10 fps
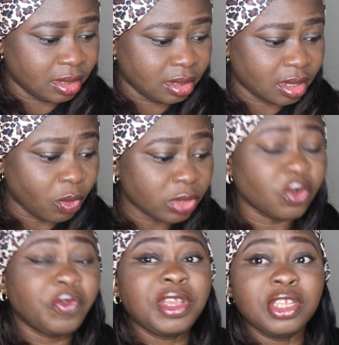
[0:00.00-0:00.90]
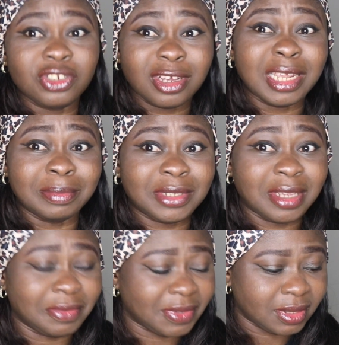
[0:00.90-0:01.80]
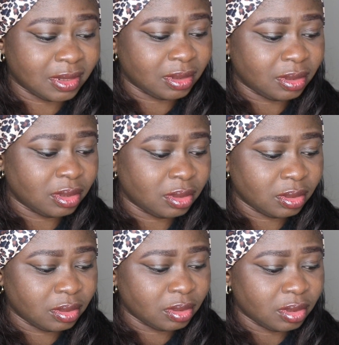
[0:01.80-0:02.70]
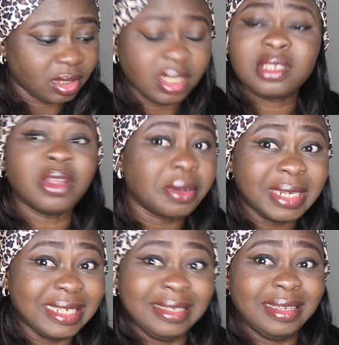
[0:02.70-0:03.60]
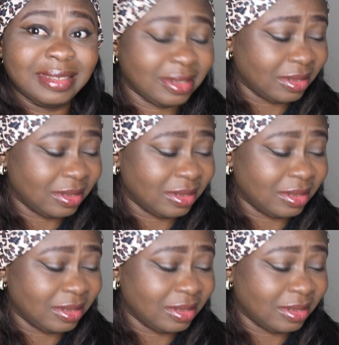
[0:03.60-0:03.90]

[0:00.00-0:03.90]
They want to injure themselves. Is this not greediness?